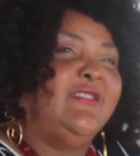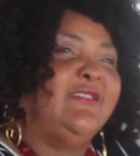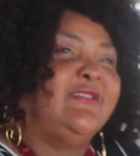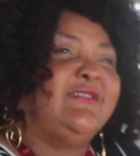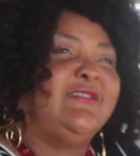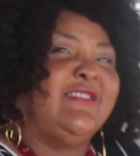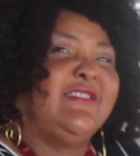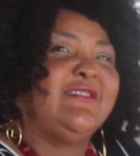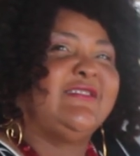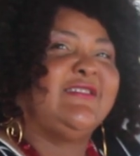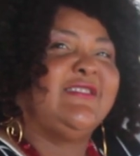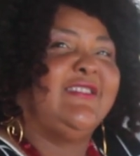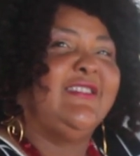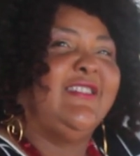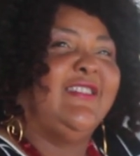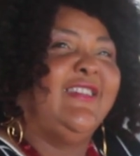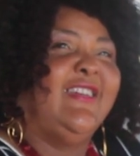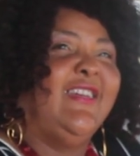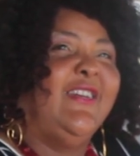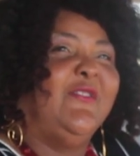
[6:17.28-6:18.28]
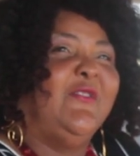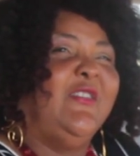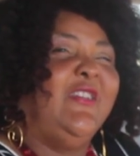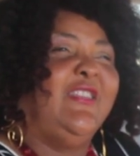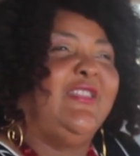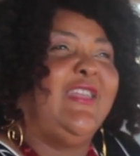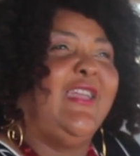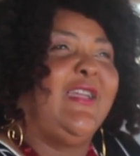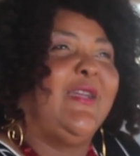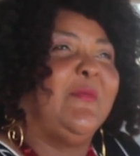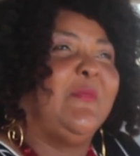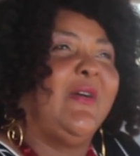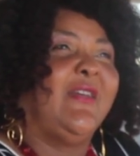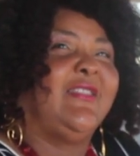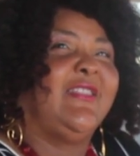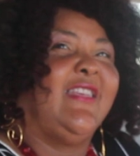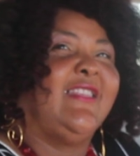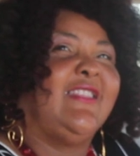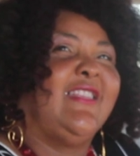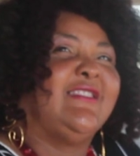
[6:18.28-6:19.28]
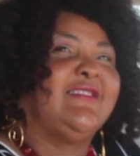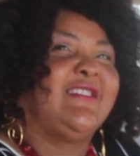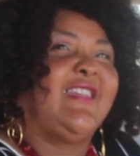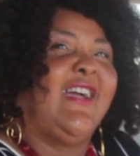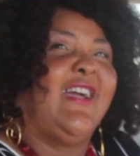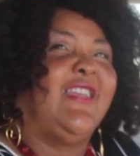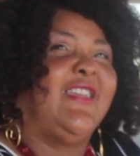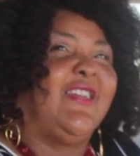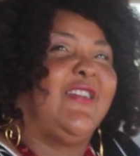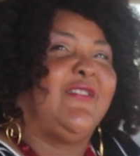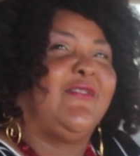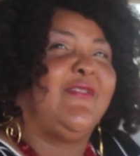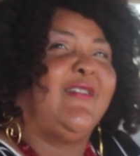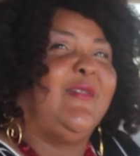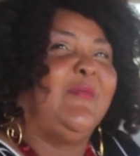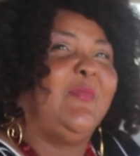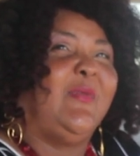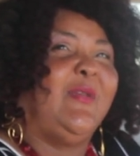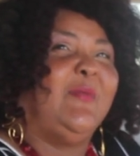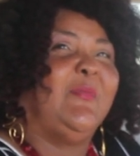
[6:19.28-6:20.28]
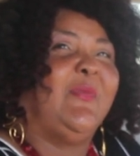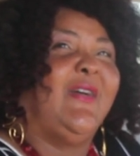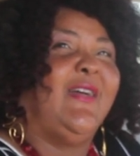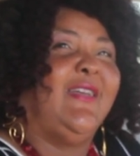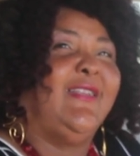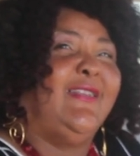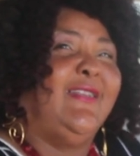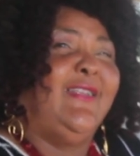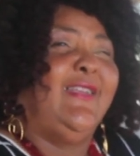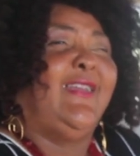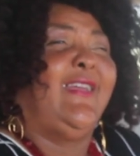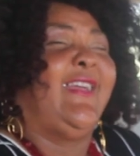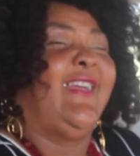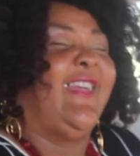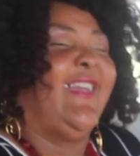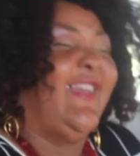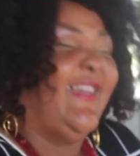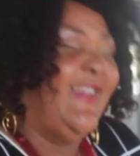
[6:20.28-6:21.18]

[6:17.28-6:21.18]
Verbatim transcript: it's just, you think about that, that's kind of creepy, but. At the